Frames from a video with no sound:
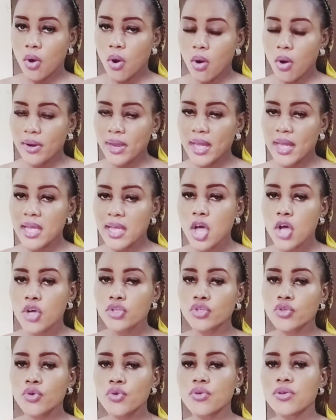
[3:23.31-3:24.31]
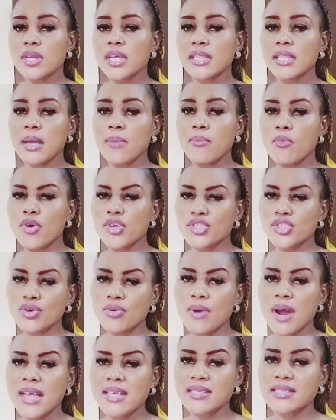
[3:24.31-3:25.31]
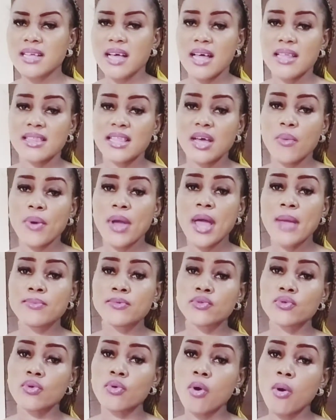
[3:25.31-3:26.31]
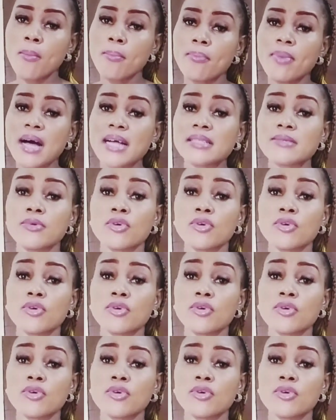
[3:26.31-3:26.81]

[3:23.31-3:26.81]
Okay, so you need a moisturizer that will help to combat,